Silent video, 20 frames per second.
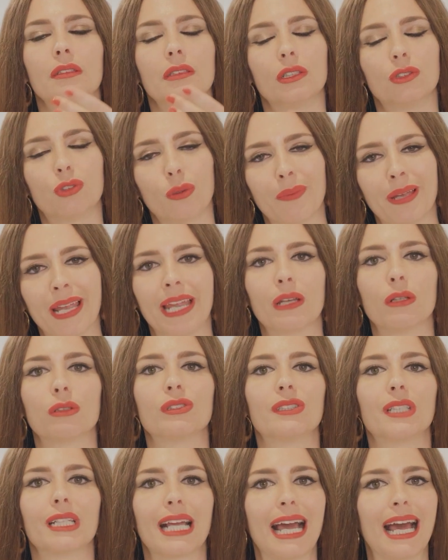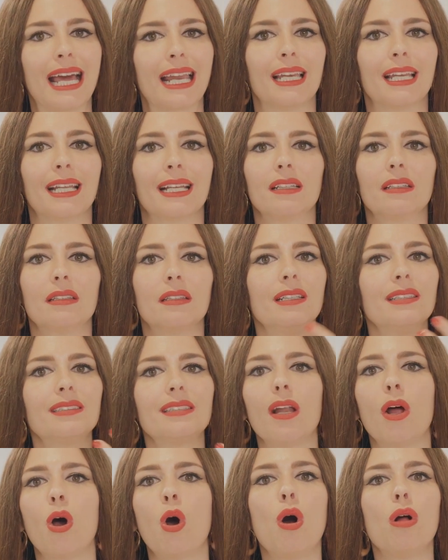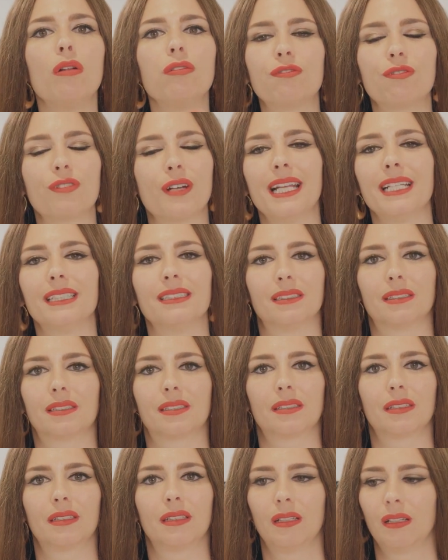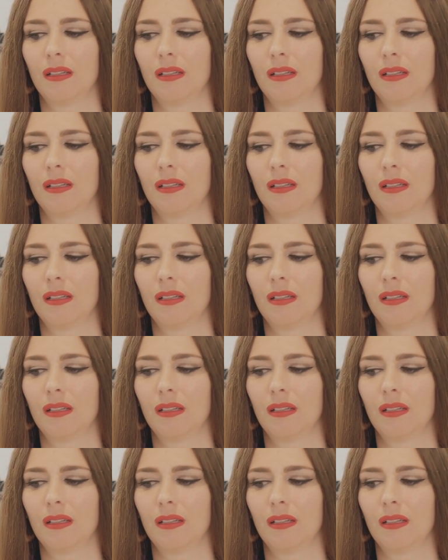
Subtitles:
The tomatoes, the garlic, these are all friends.